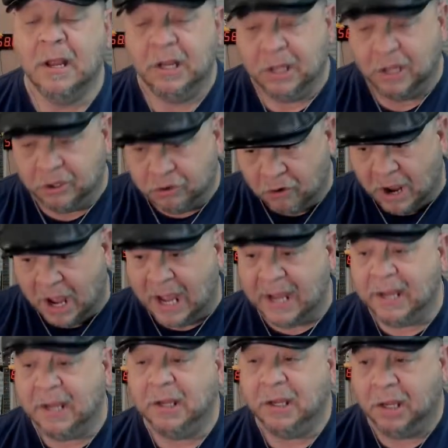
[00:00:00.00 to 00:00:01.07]
You
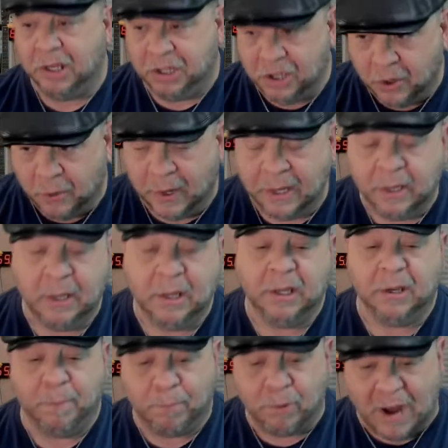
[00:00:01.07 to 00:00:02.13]
try, you do it,
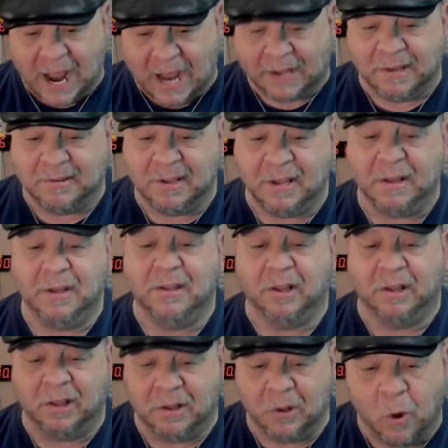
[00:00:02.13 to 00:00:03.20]
you practice it
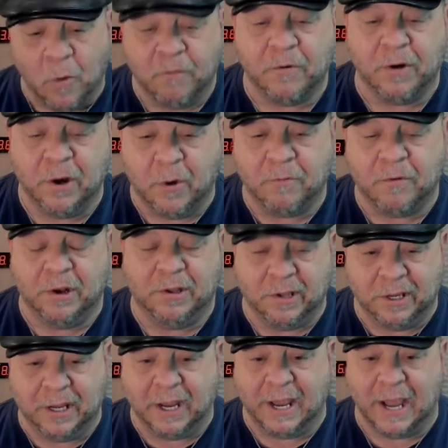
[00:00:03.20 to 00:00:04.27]
until over and over until
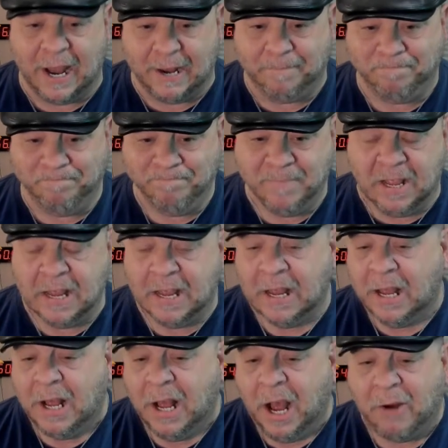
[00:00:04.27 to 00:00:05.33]
you get it.
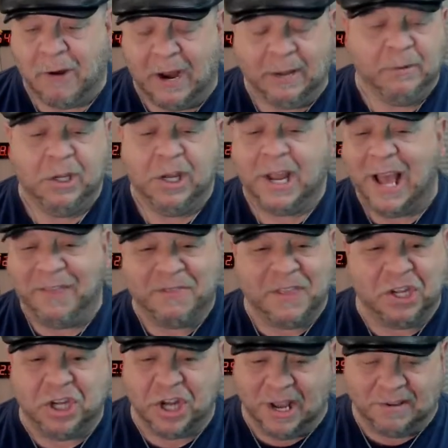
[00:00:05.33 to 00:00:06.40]
All right, you got the
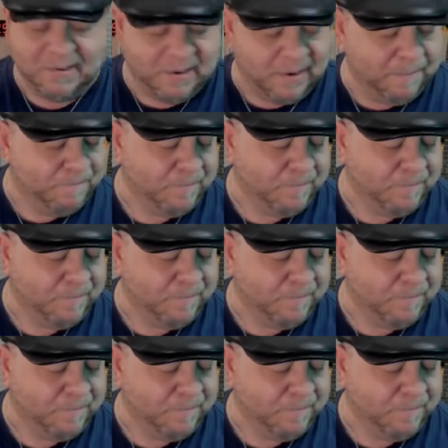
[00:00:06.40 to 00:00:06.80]
gist.